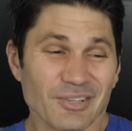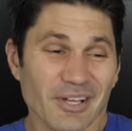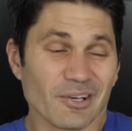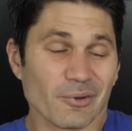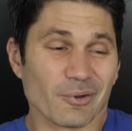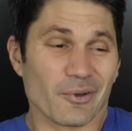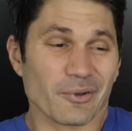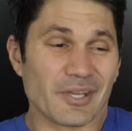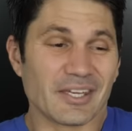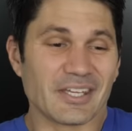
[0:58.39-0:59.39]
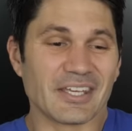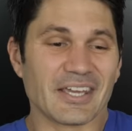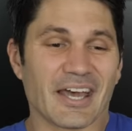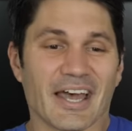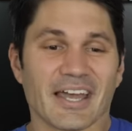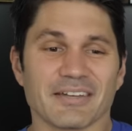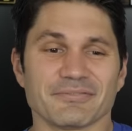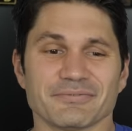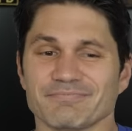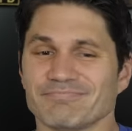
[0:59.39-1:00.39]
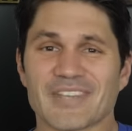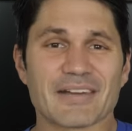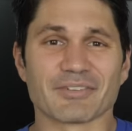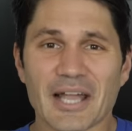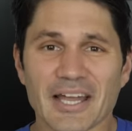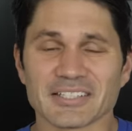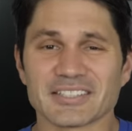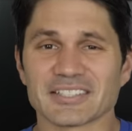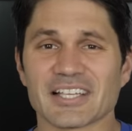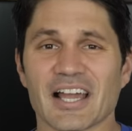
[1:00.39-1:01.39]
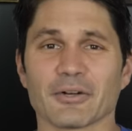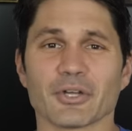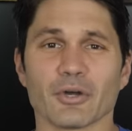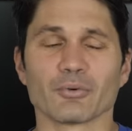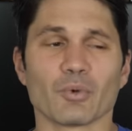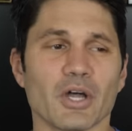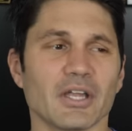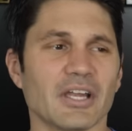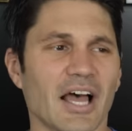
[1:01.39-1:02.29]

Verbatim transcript: So I don't own any. I've never had a desire to own one.